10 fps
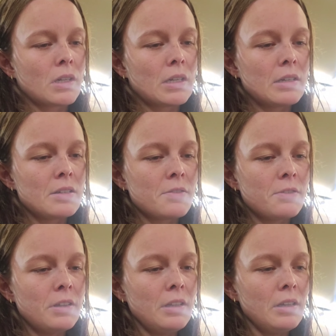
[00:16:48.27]
It is a
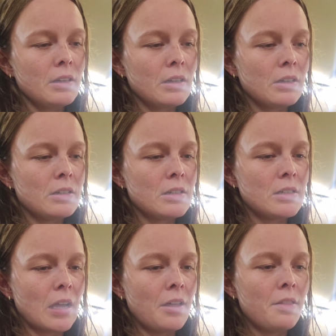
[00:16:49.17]
feeling akin to
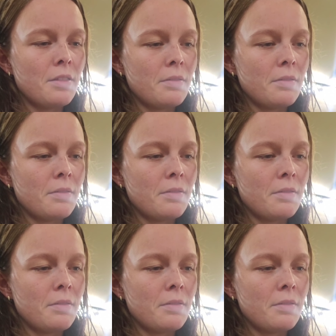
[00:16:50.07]
death